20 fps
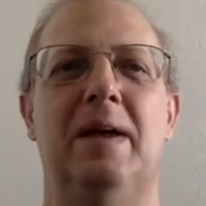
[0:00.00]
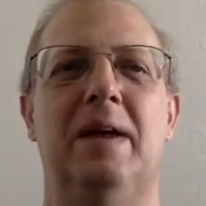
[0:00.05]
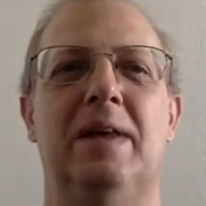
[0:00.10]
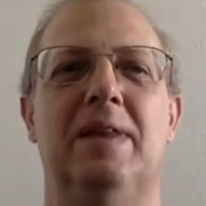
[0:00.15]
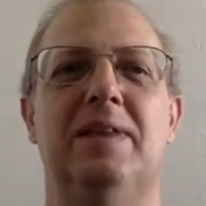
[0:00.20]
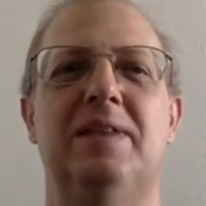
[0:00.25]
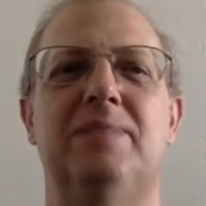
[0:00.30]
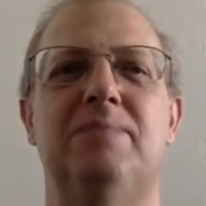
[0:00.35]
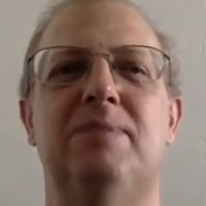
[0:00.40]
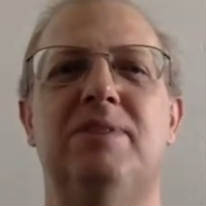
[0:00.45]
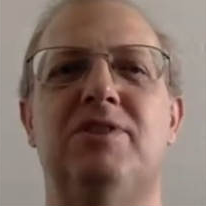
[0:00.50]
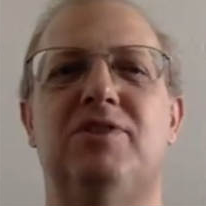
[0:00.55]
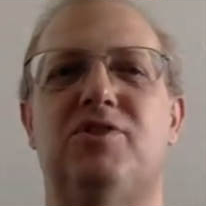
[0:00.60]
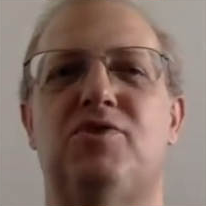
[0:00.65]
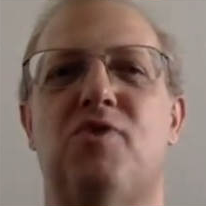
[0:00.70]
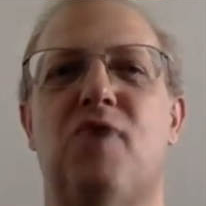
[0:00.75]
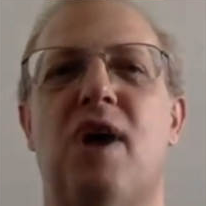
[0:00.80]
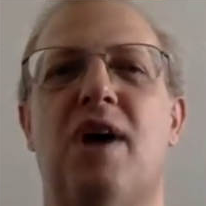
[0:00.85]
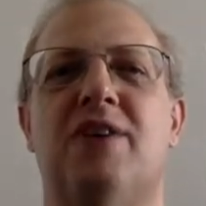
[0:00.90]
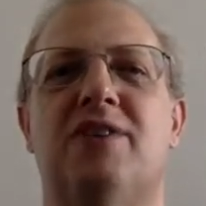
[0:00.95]
This
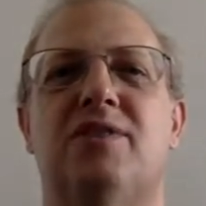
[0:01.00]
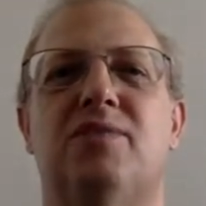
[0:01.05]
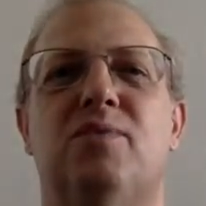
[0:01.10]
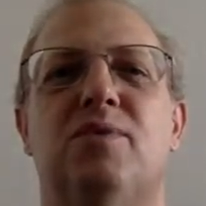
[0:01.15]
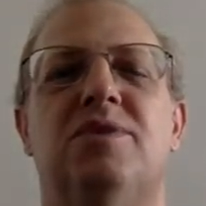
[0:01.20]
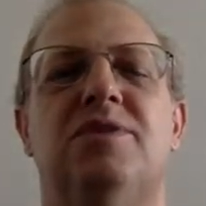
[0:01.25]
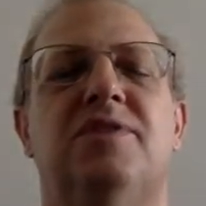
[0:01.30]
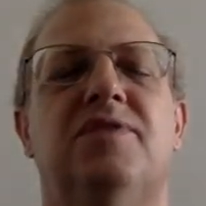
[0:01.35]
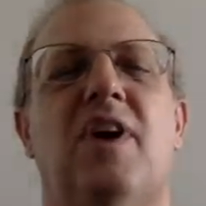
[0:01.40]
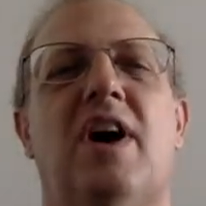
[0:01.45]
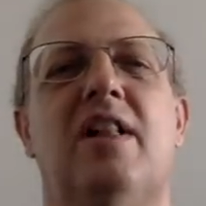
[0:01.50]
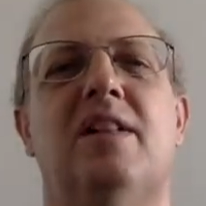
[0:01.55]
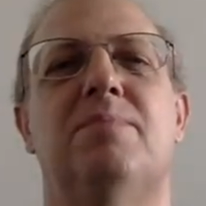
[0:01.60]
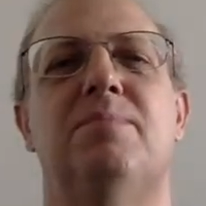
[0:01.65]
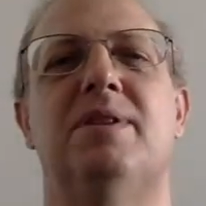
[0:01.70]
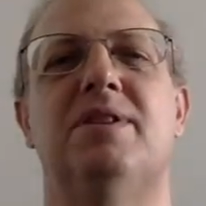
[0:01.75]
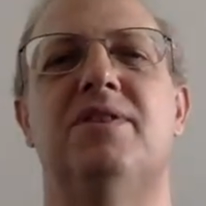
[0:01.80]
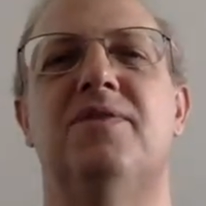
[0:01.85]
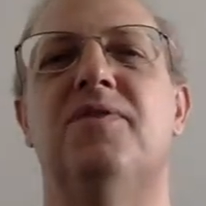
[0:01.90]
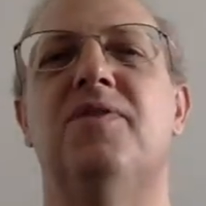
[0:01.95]
mistrust will develop
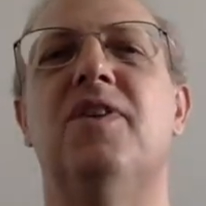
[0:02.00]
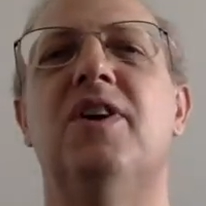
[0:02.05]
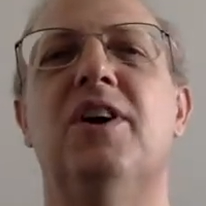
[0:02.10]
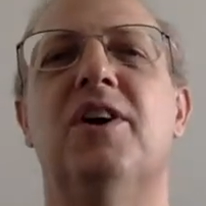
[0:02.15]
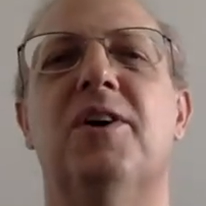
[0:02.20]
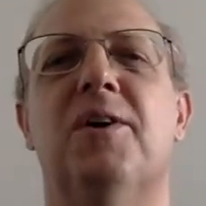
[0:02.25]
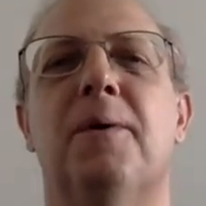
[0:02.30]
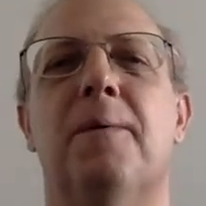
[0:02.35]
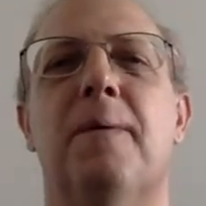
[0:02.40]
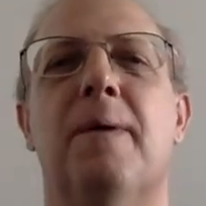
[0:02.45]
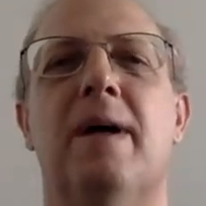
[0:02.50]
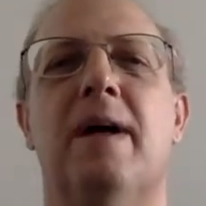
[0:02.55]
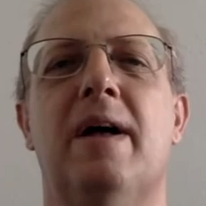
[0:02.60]
into fear.